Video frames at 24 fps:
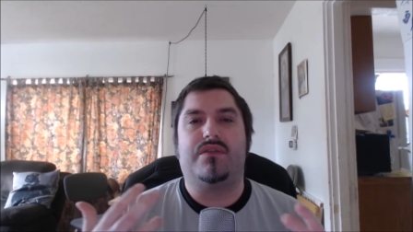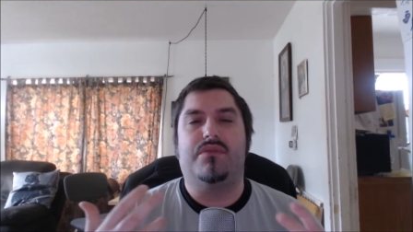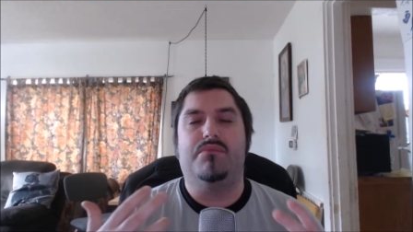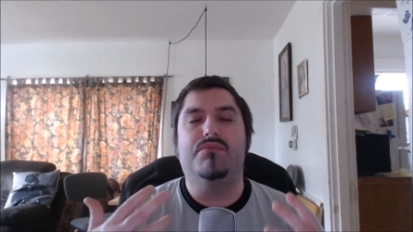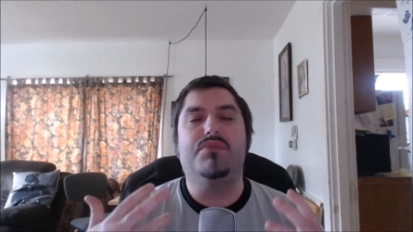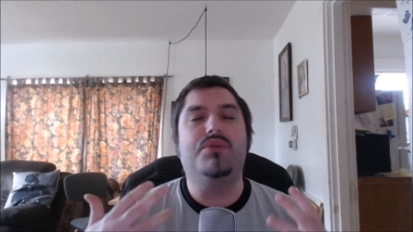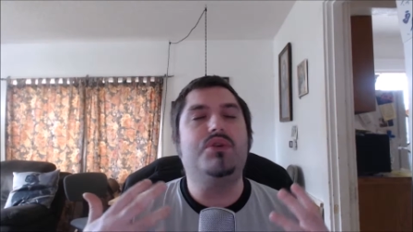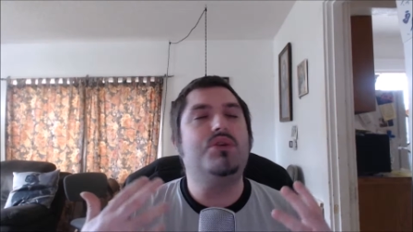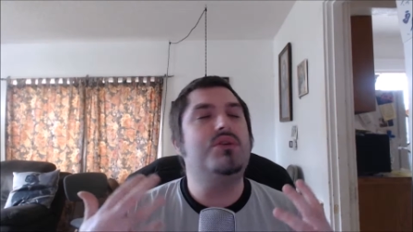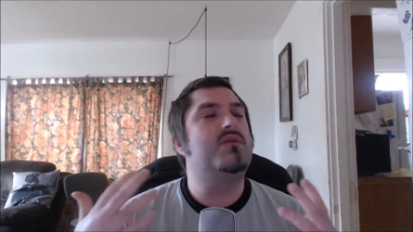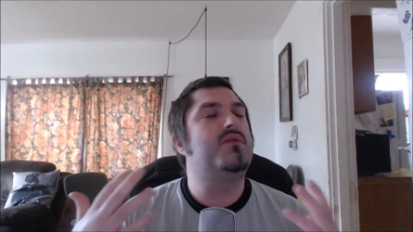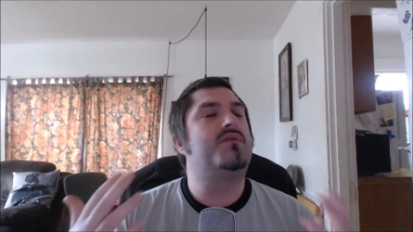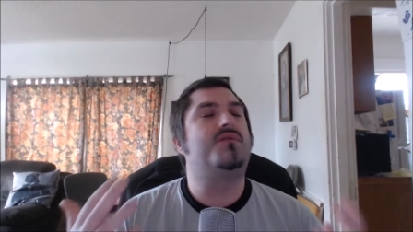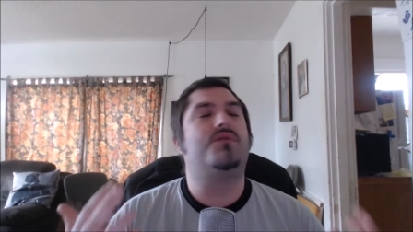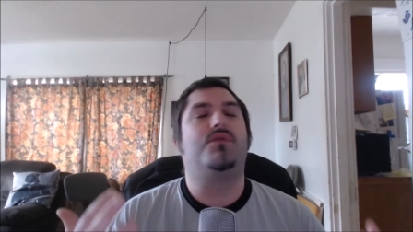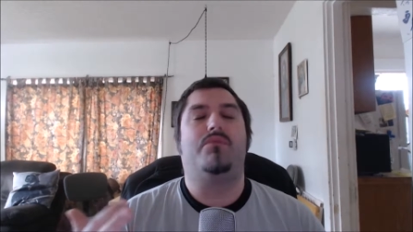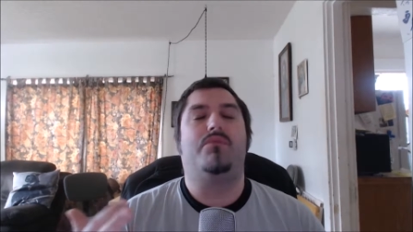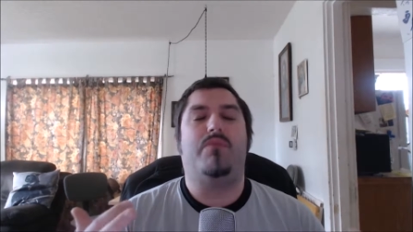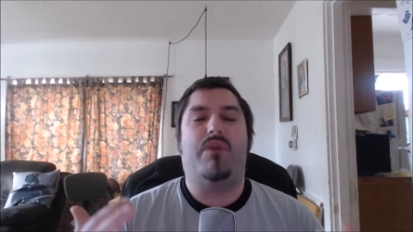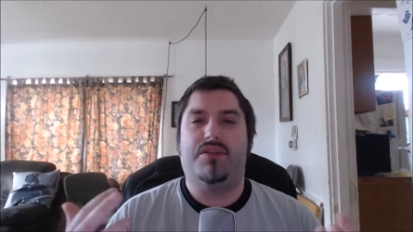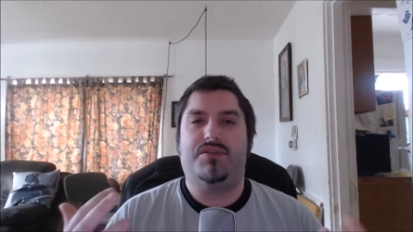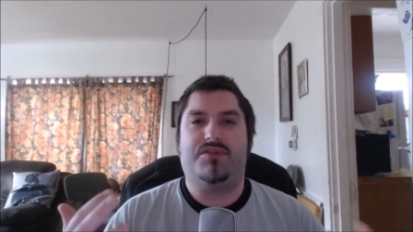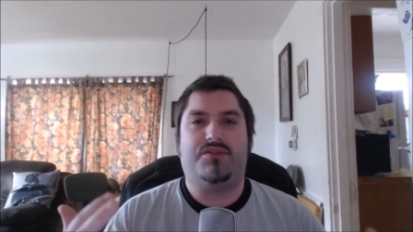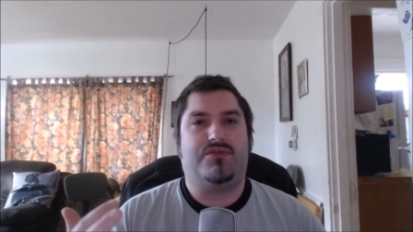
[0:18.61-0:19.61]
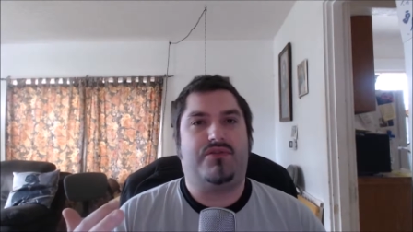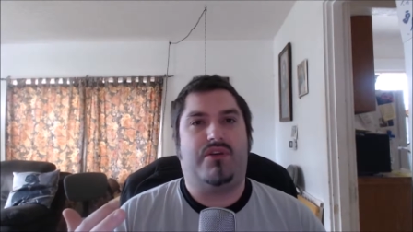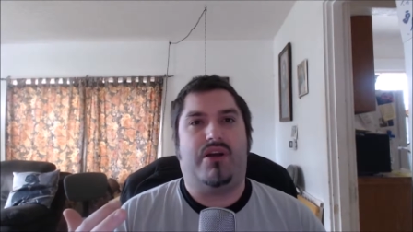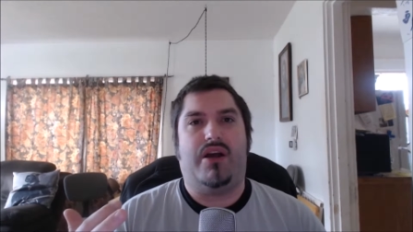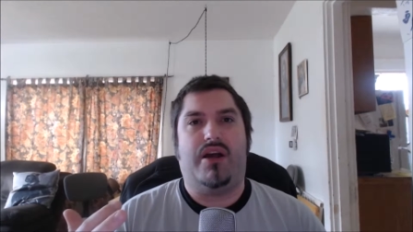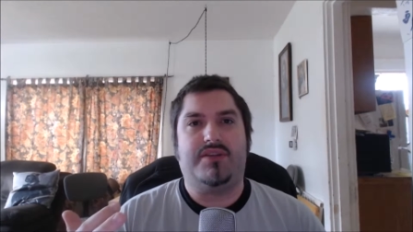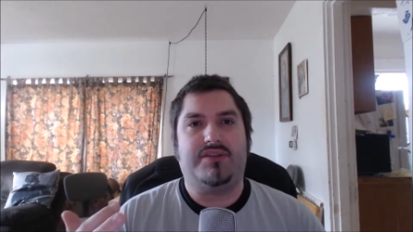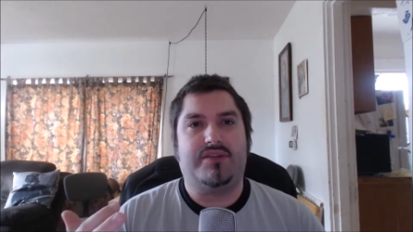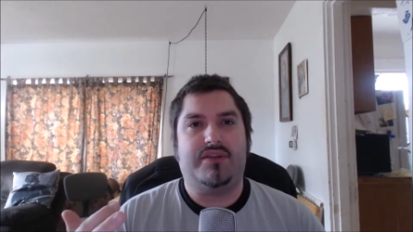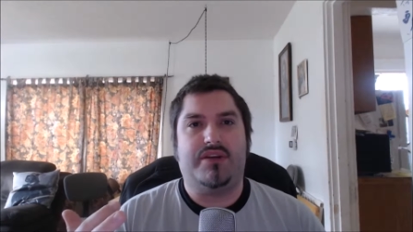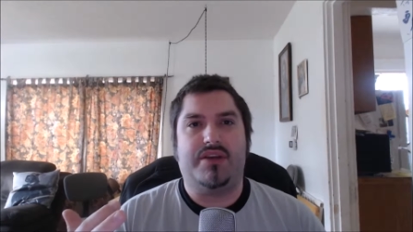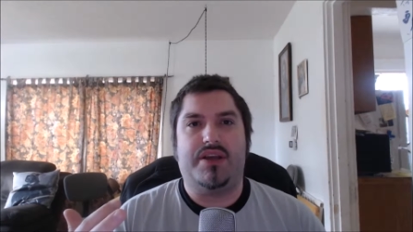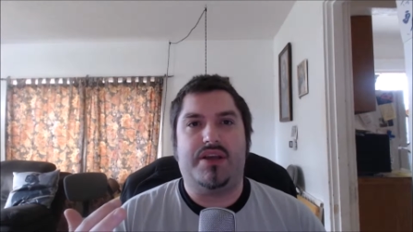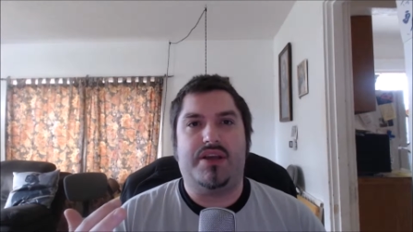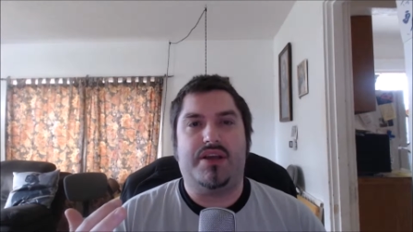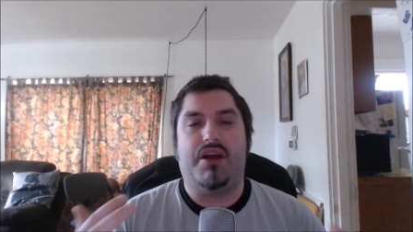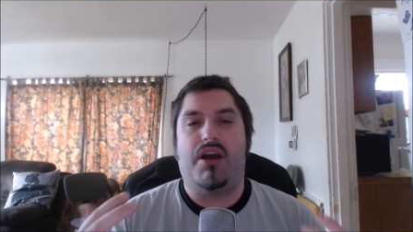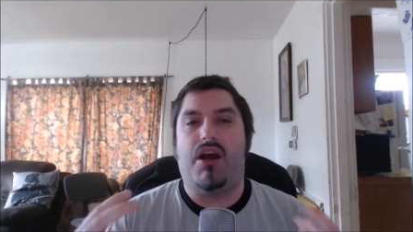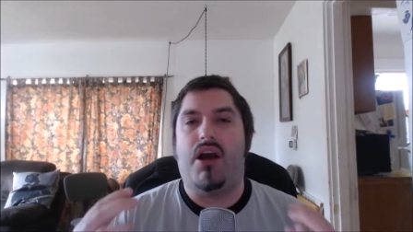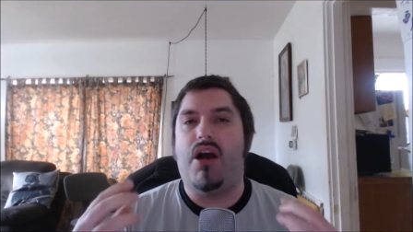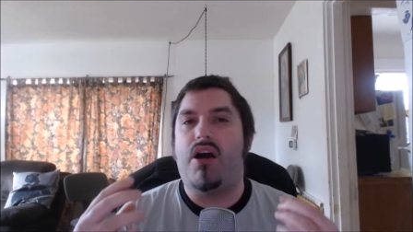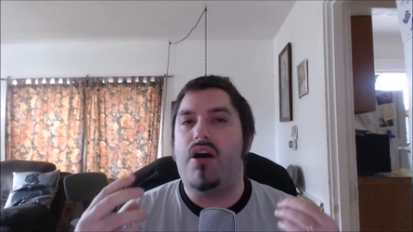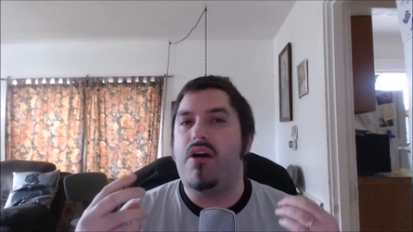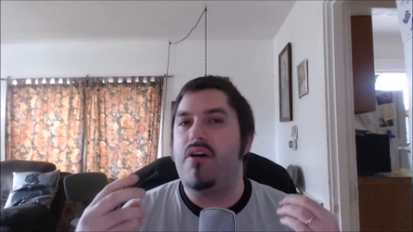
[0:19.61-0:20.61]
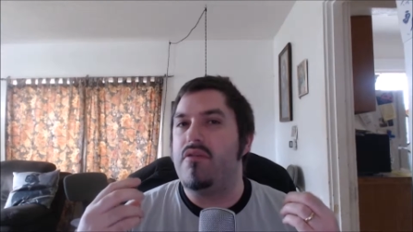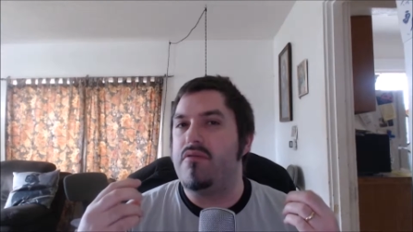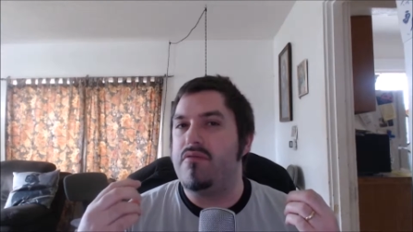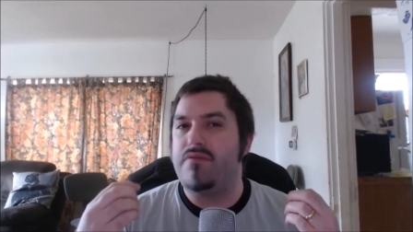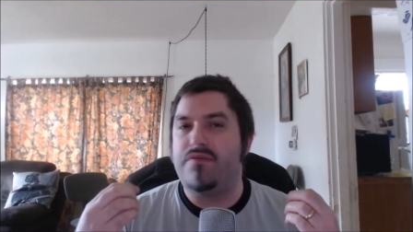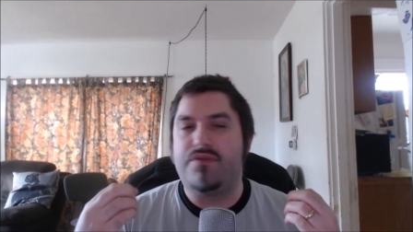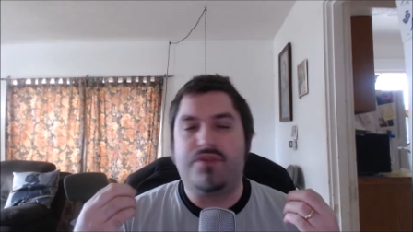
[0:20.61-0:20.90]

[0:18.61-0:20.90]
beautiful monstrosity of